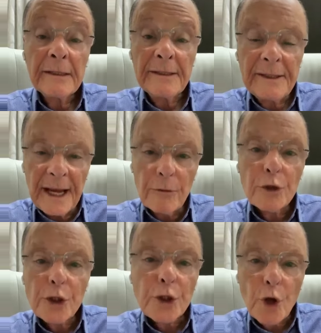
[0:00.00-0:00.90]
God
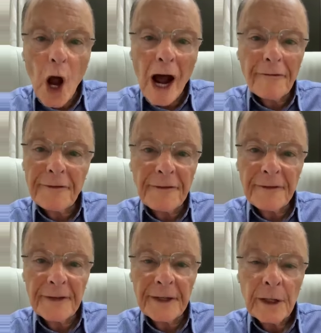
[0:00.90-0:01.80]

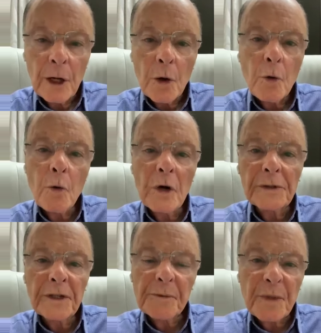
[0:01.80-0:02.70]
suffers
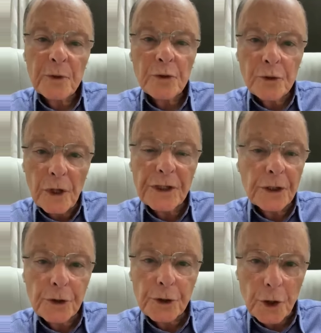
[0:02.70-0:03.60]
when people
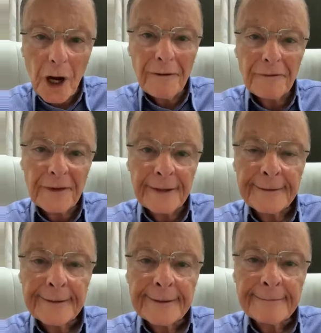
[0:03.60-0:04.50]
who
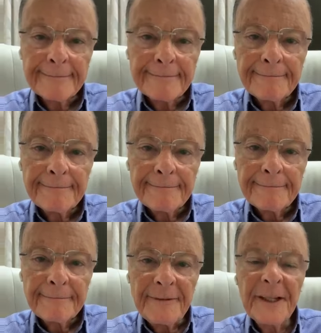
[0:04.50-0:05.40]
suffer
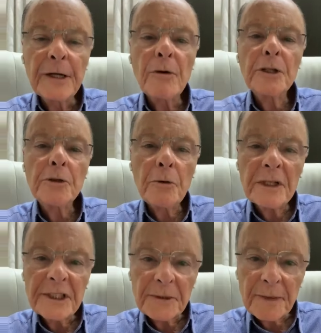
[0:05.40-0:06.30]
turn their
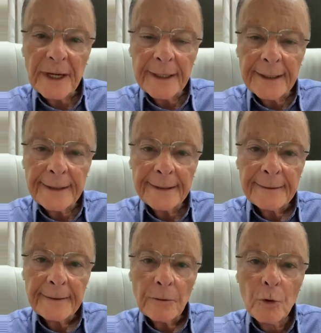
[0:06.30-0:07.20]
back on
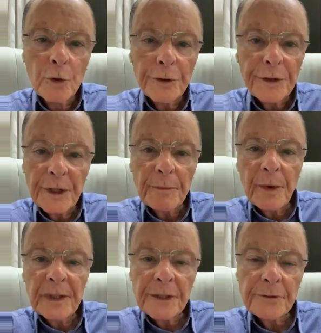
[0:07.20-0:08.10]
Him, the only
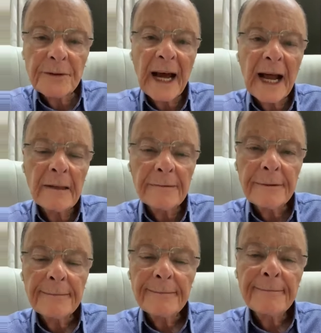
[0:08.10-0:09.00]
way who can
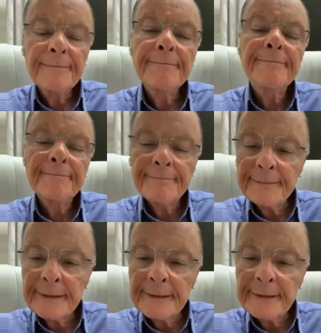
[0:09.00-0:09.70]
actually help them.